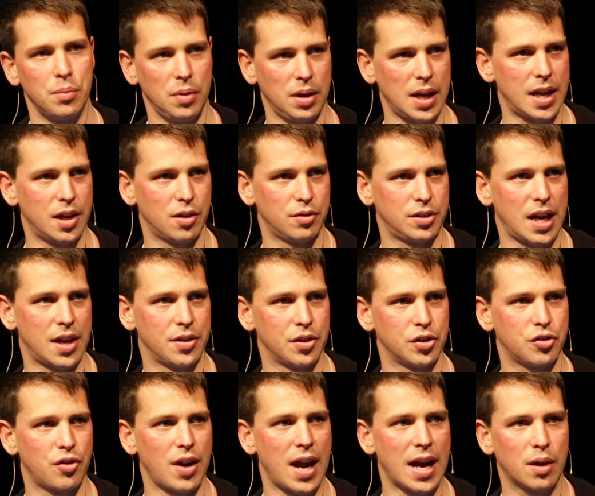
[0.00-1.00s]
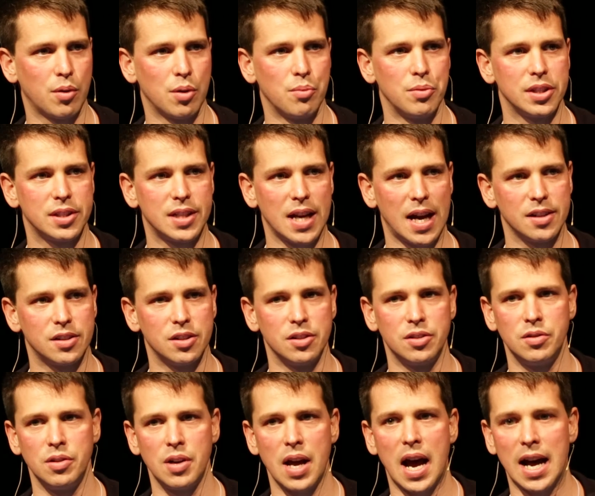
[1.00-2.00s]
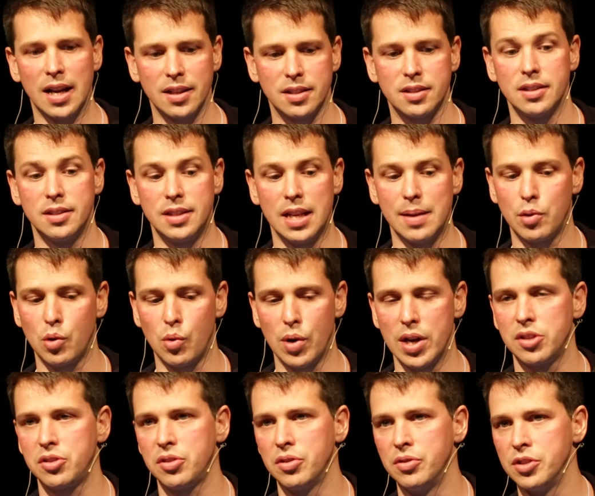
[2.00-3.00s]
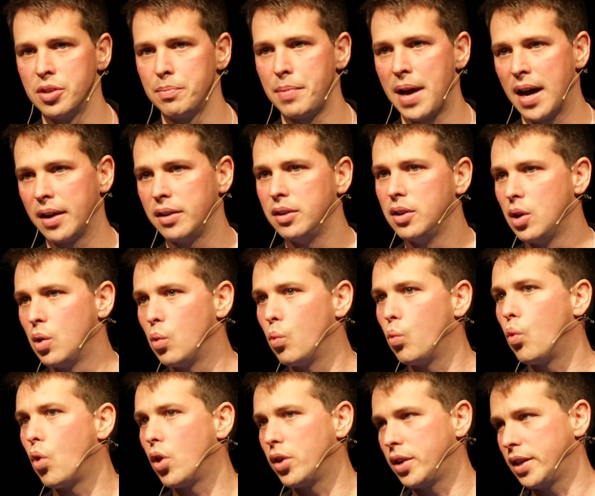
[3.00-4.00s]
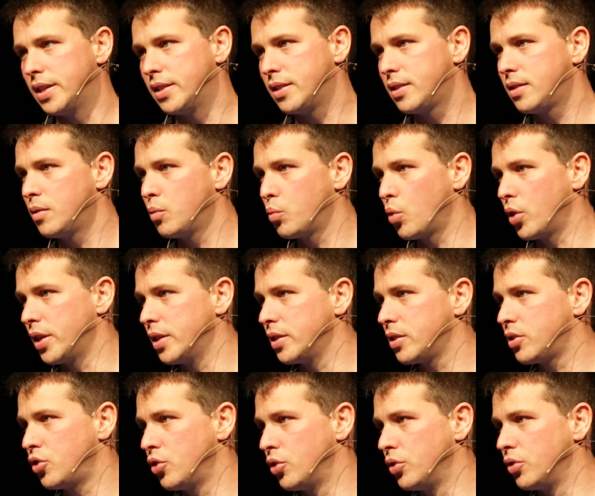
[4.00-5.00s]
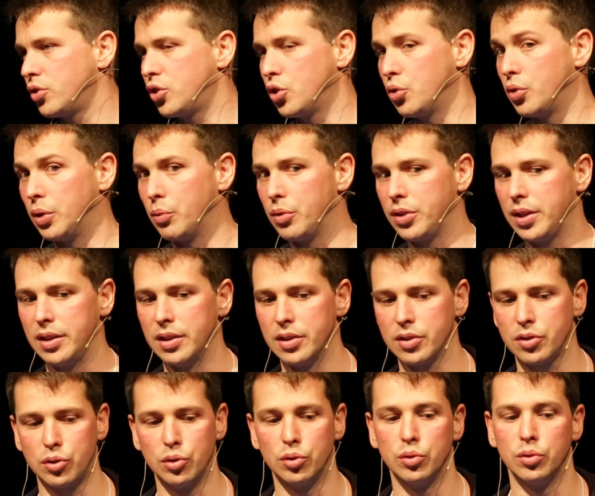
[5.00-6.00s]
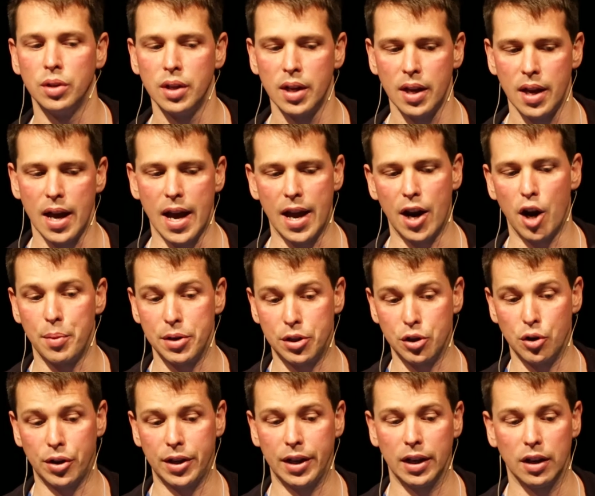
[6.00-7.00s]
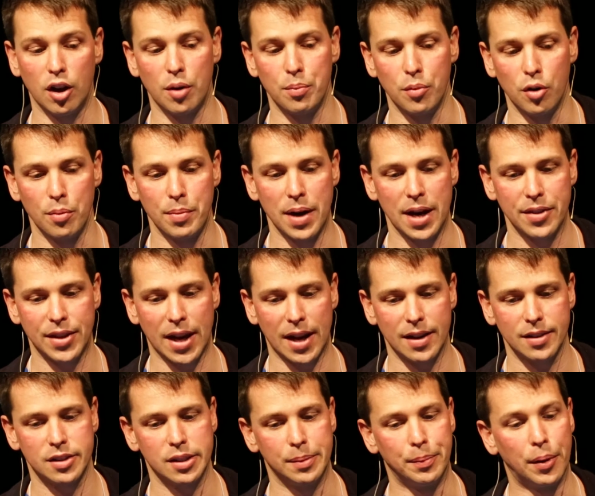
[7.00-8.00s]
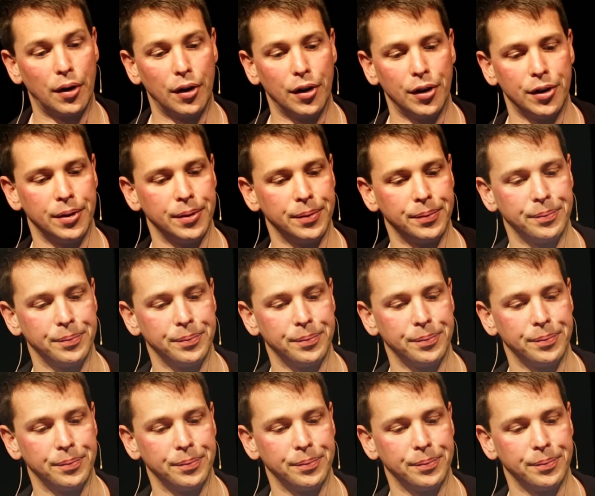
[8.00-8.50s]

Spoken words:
later down the track when we start to ask the deep questions about what is students doing within the school. And I'll be talking a lot more about that tomorrow.